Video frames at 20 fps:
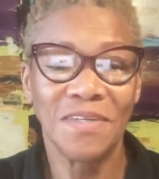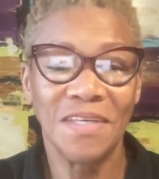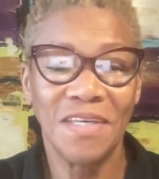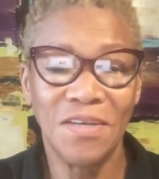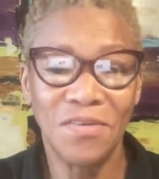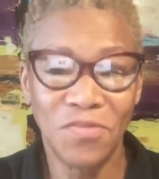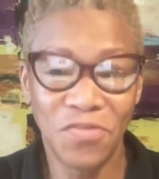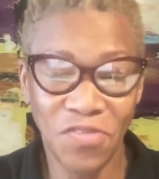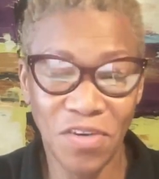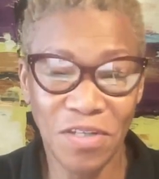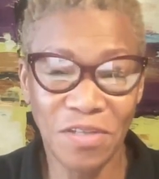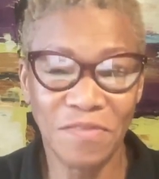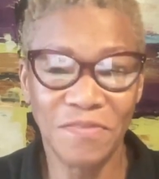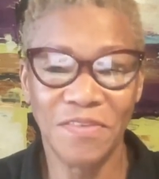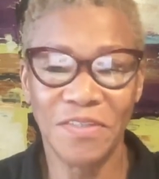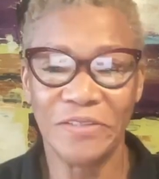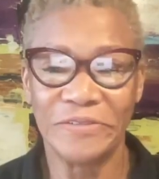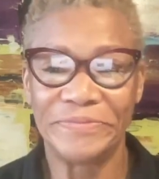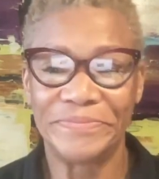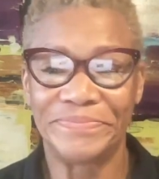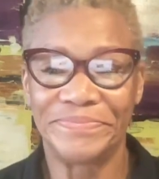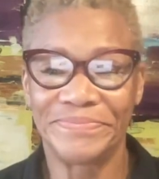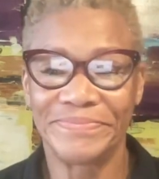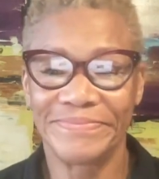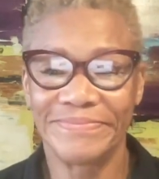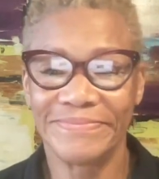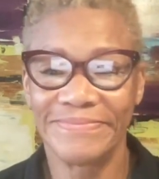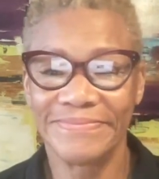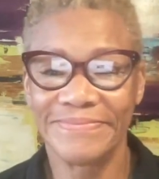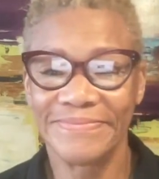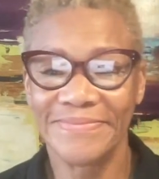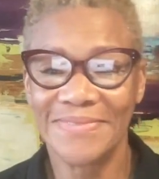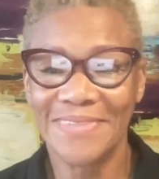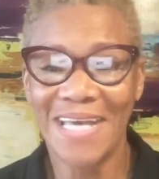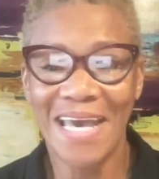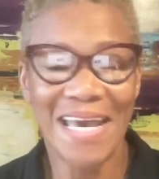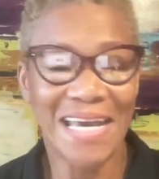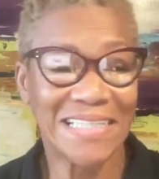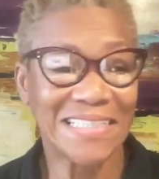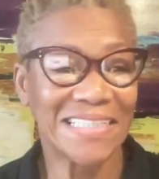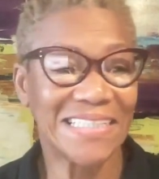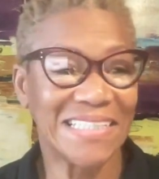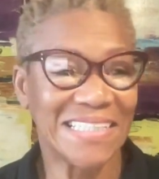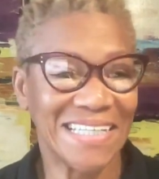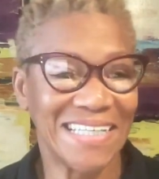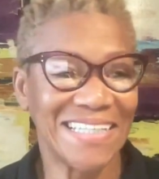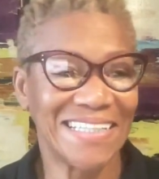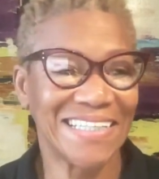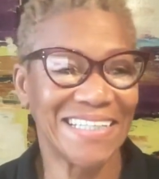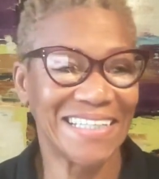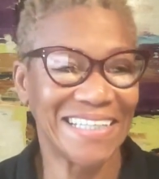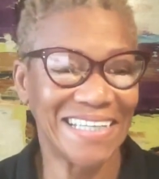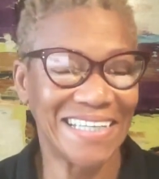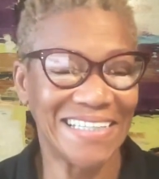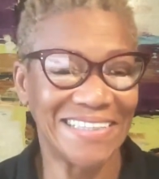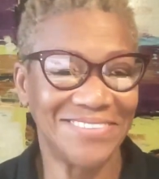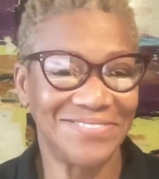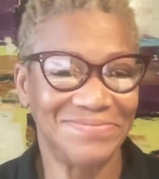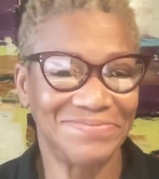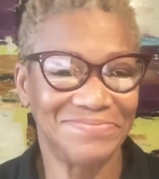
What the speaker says: in front of you. I had to say it again.